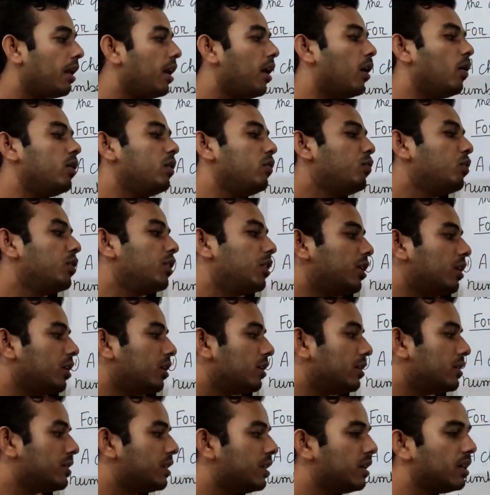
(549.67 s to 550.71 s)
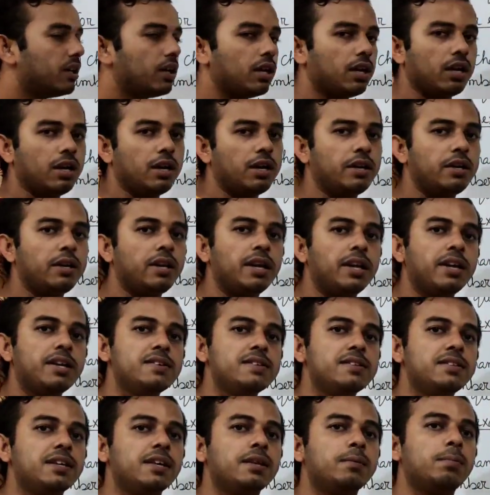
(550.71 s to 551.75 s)
Now if we
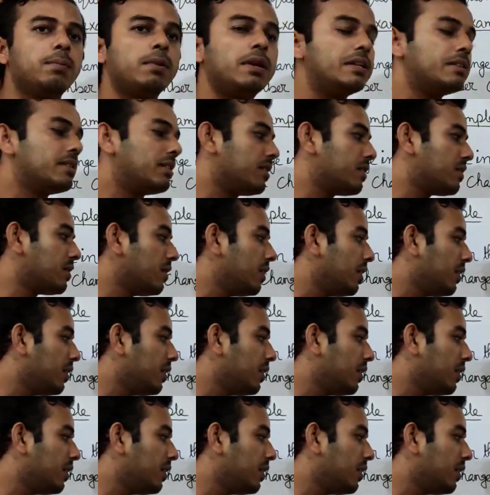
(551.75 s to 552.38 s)
rearrange their places,